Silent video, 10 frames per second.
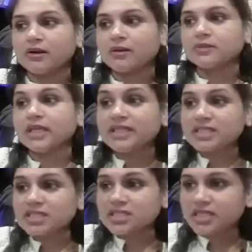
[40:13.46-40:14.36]
In
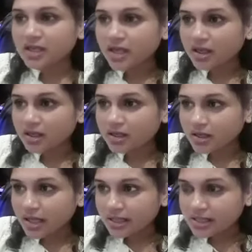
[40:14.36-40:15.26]
this
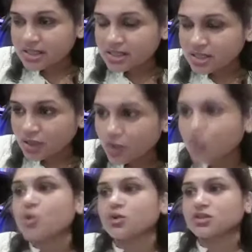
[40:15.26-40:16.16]
in this
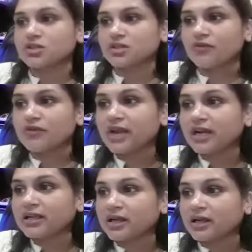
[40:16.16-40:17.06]
course we
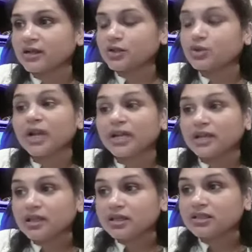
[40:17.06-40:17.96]
are you
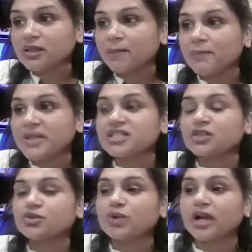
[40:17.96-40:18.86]
can learn the
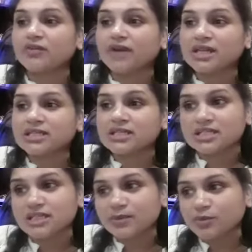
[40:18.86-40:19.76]
basic to advanced
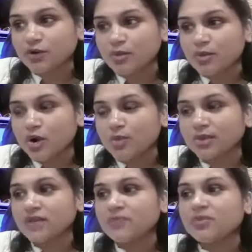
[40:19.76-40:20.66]
concept of
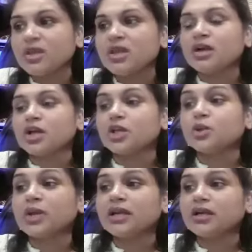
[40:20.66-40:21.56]
homeopathy.
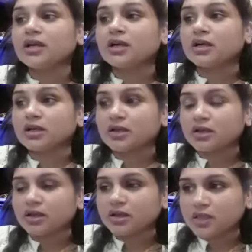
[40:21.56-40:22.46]
You can
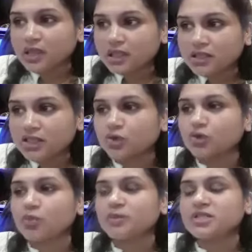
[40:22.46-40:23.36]
learn the
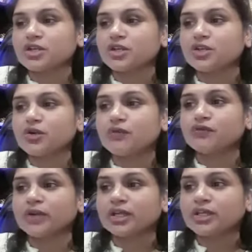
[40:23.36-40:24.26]
group study of
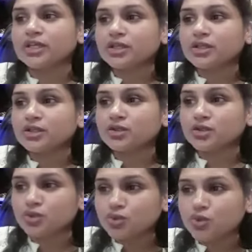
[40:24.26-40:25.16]

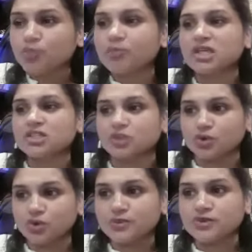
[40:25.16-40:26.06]
22 plus
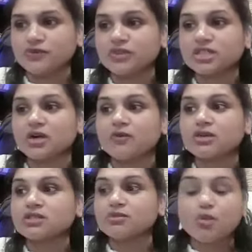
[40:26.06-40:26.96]
groups, which
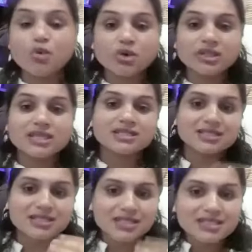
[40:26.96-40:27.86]
covers more than
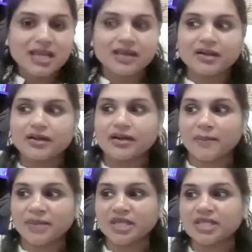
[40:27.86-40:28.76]
600
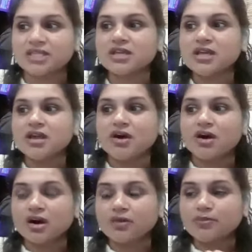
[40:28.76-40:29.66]
remedies,
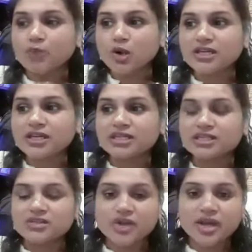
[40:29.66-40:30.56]

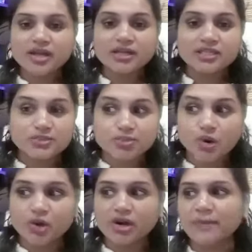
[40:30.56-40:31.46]
polycrest rare and
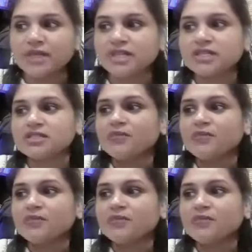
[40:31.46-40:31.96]
small remedies.